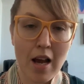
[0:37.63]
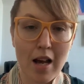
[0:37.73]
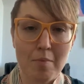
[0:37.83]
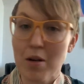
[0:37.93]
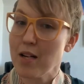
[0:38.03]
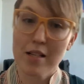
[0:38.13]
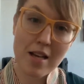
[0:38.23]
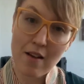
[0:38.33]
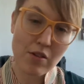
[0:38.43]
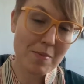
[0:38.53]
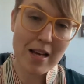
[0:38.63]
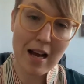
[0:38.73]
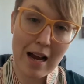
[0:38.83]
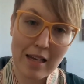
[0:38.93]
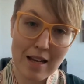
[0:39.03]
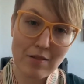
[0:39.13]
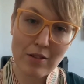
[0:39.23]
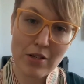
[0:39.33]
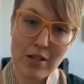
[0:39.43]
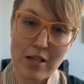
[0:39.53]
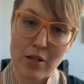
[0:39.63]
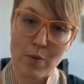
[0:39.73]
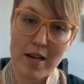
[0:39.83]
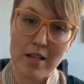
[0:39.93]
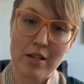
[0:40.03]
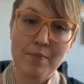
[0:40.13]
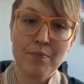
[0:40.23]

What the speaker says: but it doesn't have to be a high level or C-suite.